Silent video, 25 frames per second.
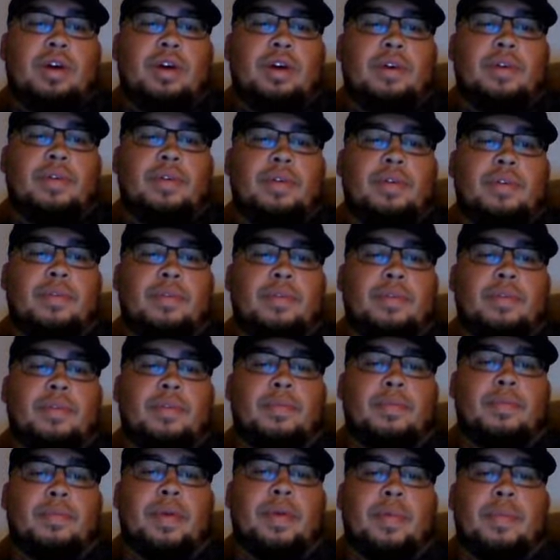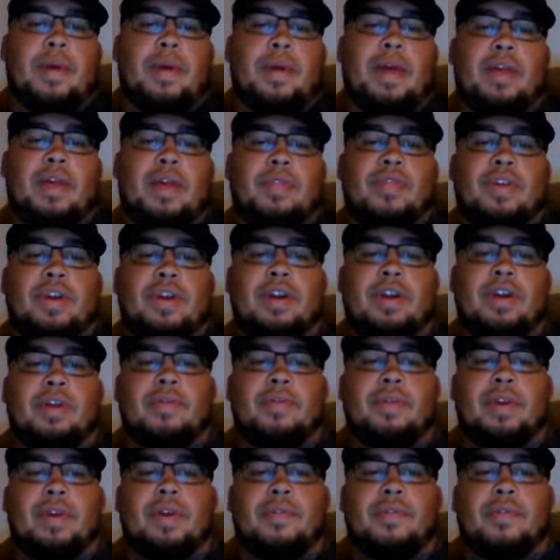My main
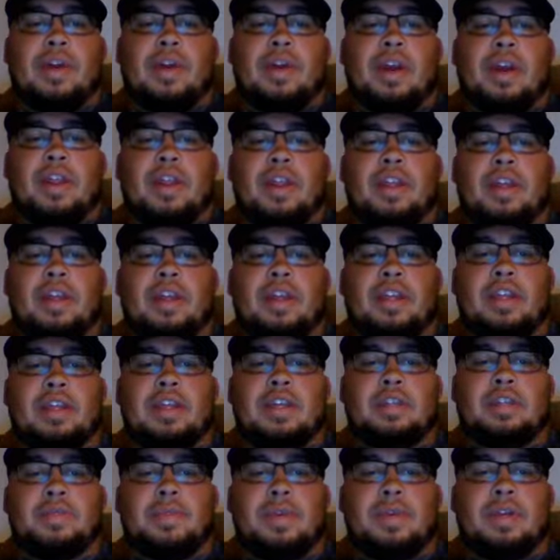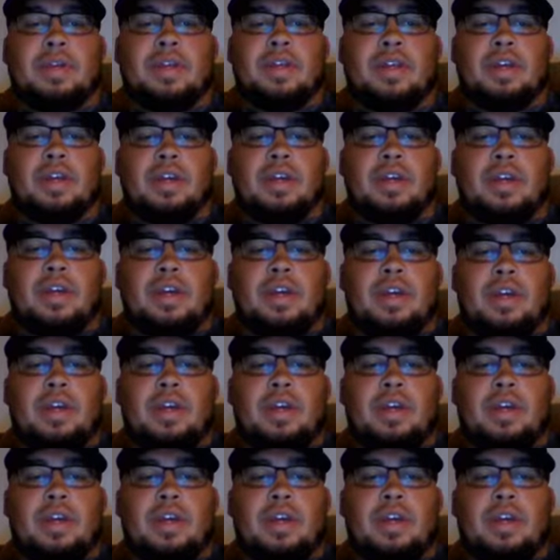theory whenever I look at discipline